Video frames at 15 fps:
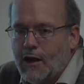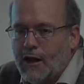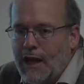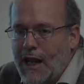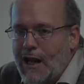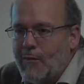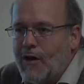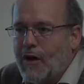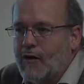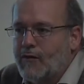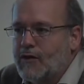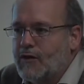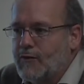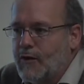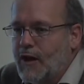came out of
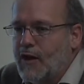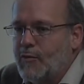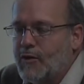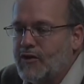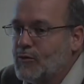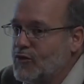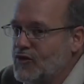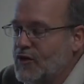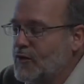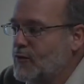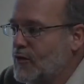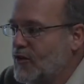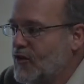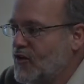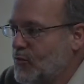a development that was done
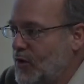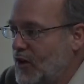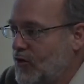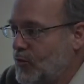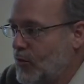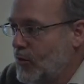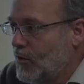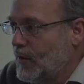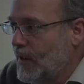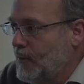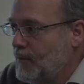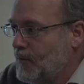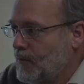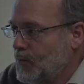for the space program.